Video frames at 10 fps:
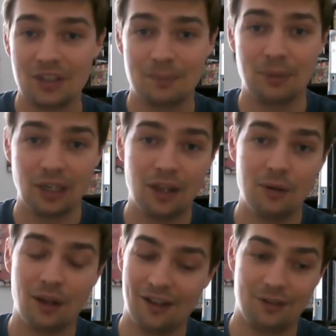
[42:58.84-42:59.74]

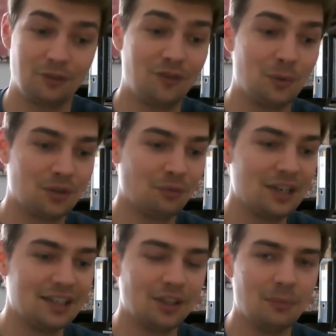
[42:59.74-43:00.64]
below. I look forward to
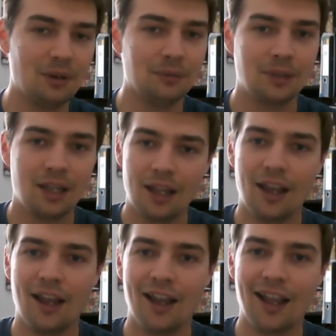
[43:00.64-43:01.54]
reading them
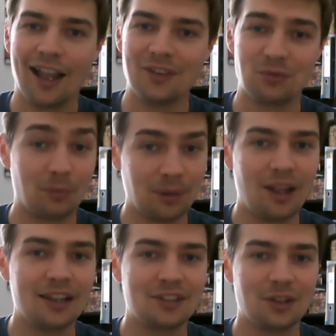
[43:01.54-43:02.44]
and
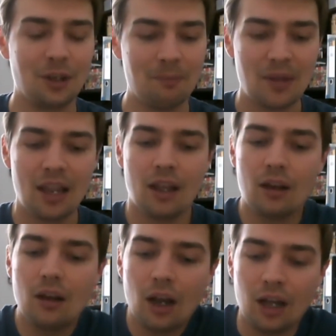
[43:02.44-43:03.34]
replying to them.
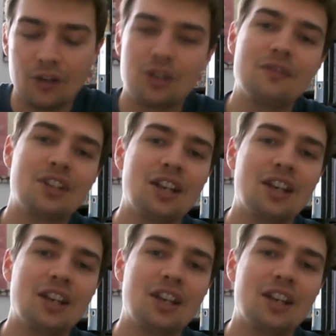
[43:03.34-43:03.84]
I should have said at the